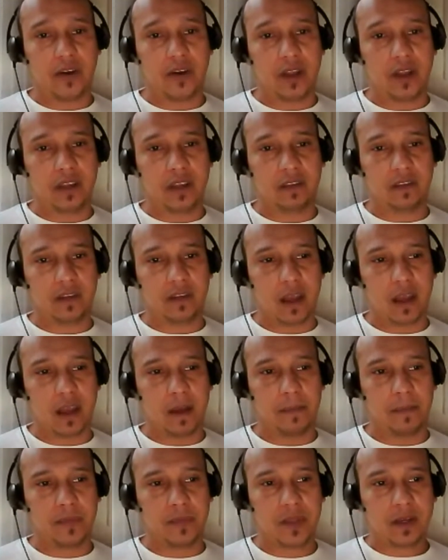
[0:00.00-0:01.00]
You can upload
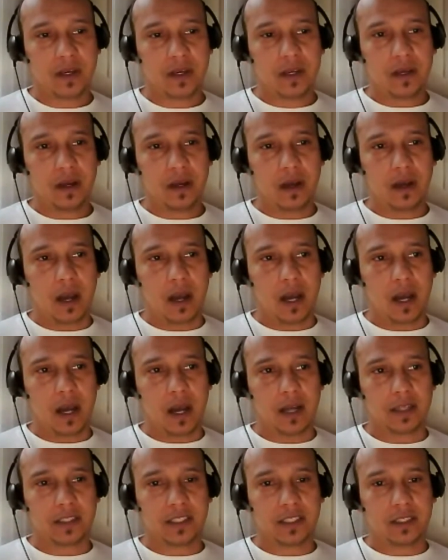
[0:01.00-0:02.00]
it
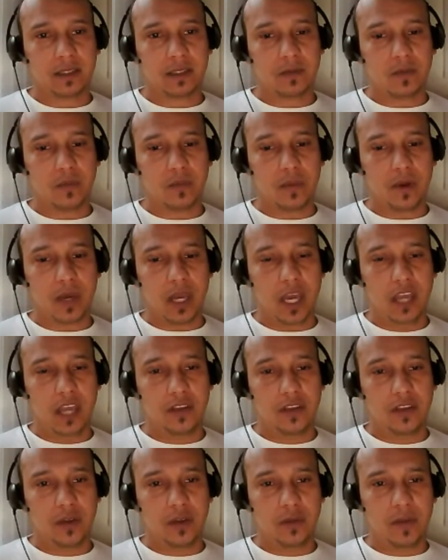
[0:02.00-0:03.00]
on Instagram.
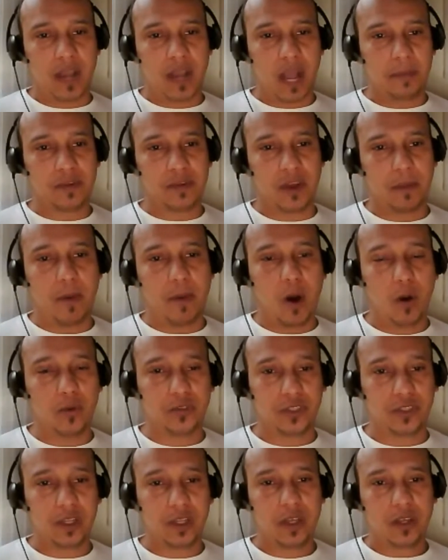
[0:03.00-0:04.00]
You can
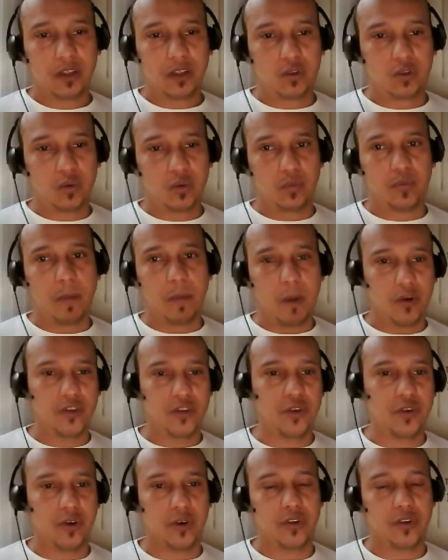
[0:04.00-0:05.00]
upload it on
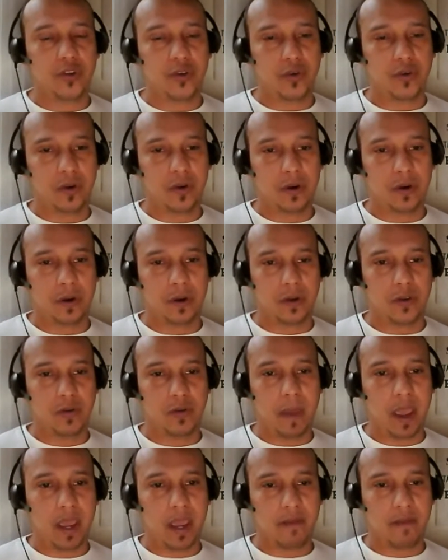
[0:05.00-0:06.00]
Pinterest.
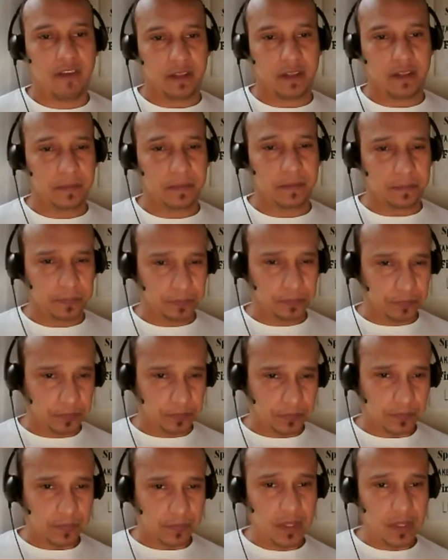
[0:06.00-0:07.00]
You can
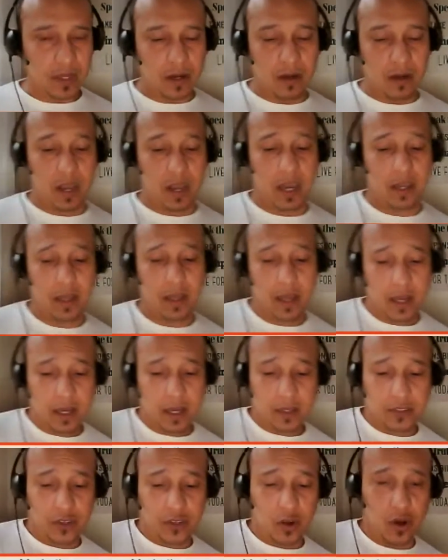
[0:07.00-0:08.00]
share it
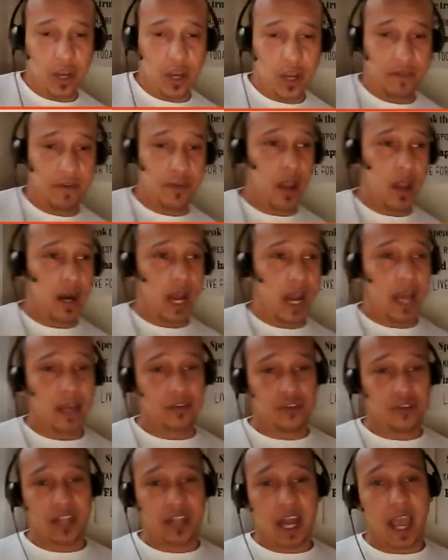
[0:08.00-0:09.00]
on Twitter.
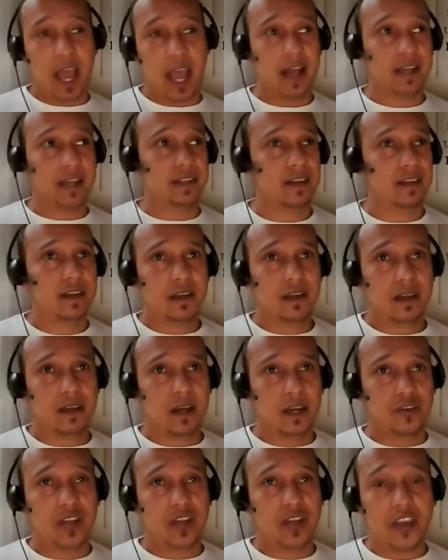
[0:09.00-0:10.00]
Okay.
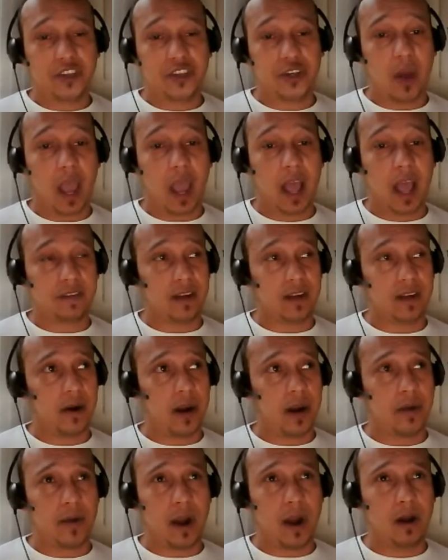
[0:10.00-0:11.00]
So what this
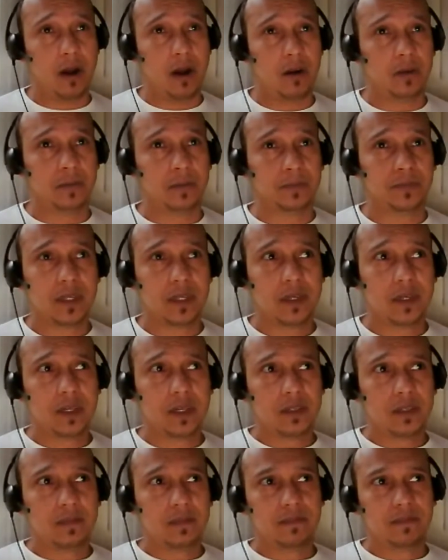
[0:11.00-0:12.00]
does is
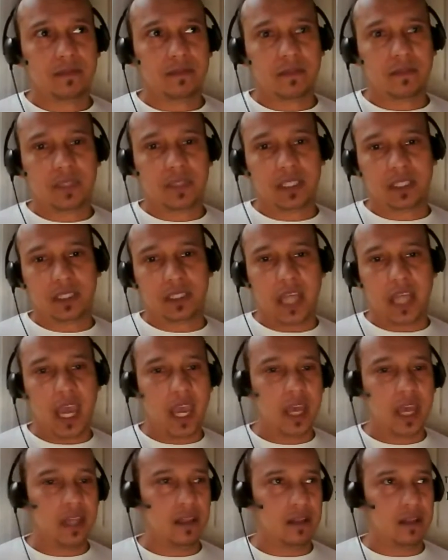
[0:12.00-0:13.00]
now
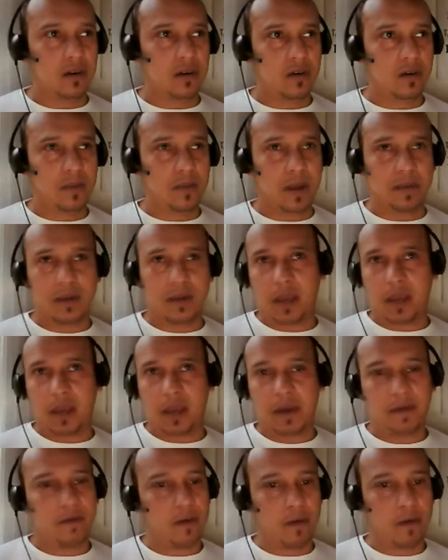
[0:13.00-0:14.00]
each slide
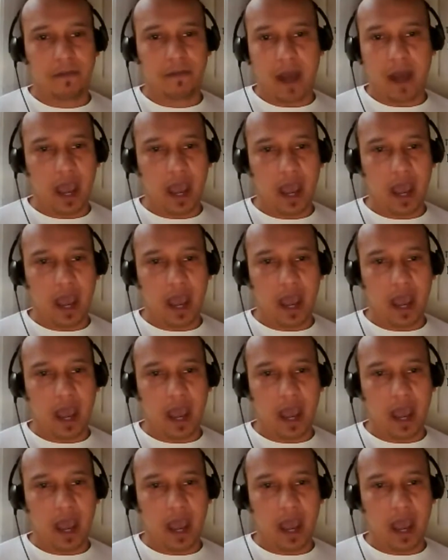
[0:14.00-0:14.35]
is uh,